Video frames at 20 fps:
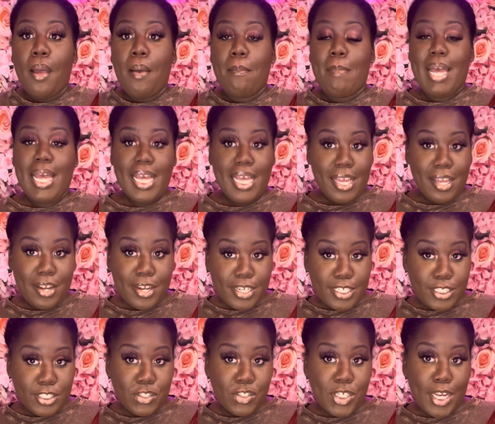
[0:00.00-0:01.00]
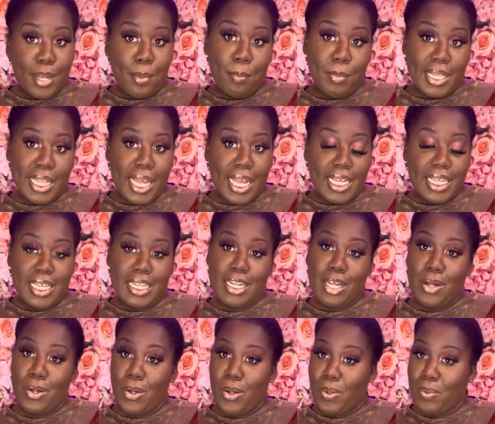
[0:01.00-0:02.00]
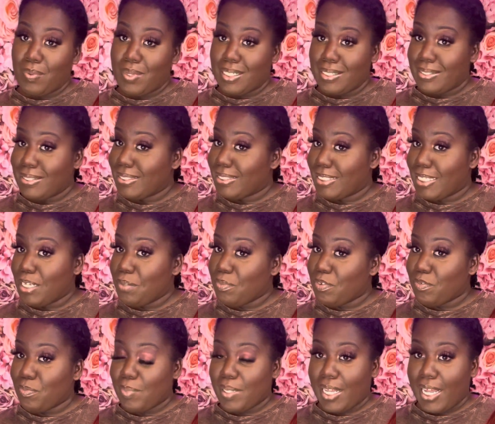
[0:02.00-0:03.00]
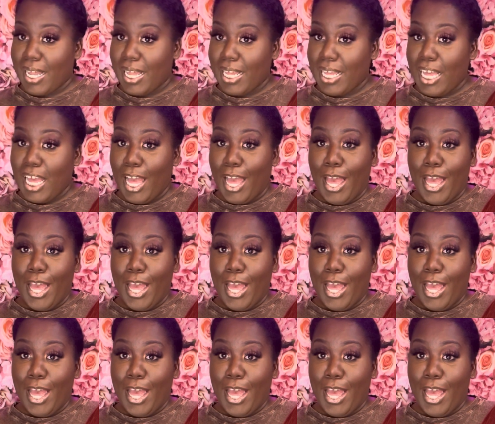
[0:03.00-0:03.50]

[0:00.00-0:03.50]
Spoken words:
my hair is jet black and I always stick with black.